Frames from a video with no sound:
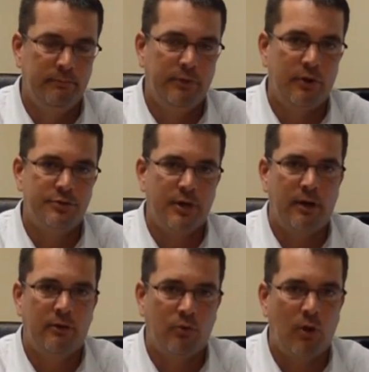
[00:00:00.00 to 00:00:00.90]

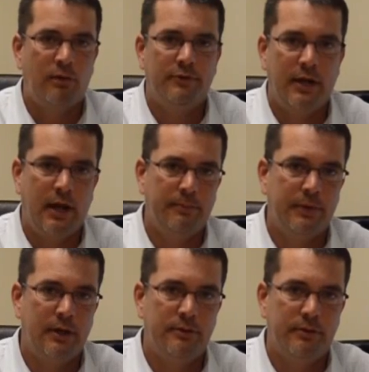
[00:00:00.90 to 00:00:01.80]
cosigner or qualified
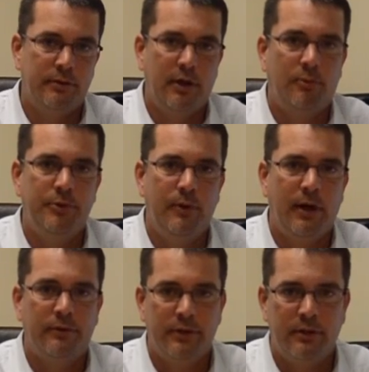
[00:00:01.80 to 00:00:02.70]
applicant to help you
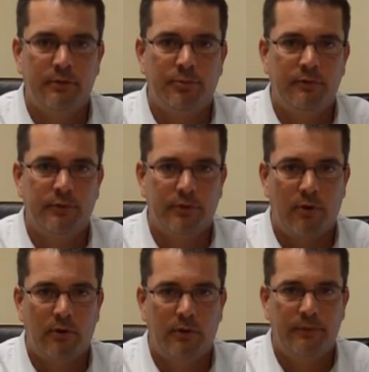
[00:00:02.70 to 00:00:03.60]
out on getting approved on a
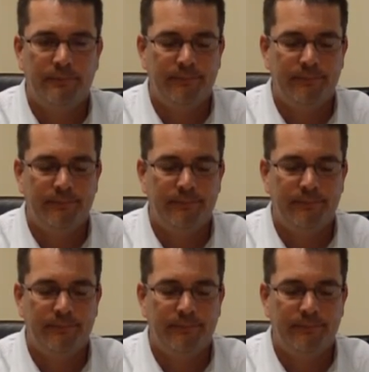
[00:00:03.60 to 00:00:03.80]
car loan.